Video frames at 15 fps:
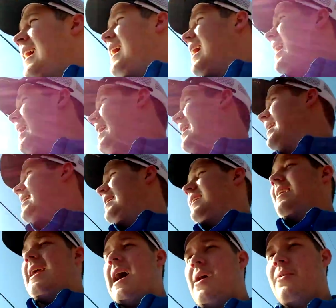and
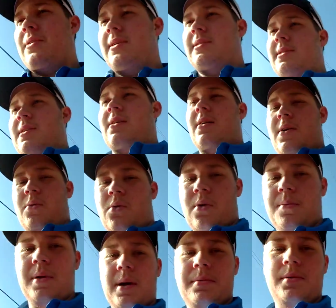now it's already
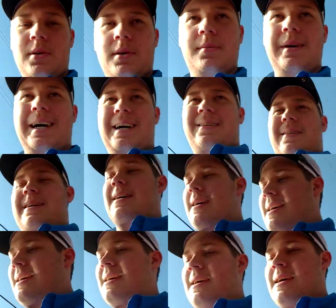warmed up to about
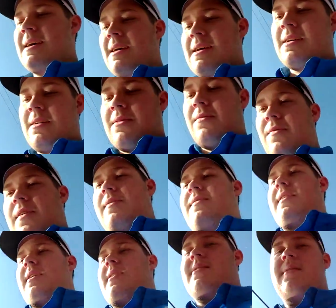
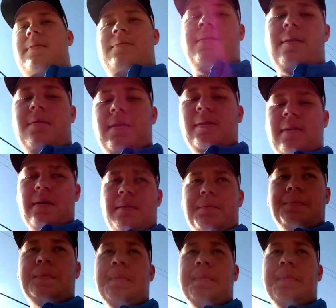50 something.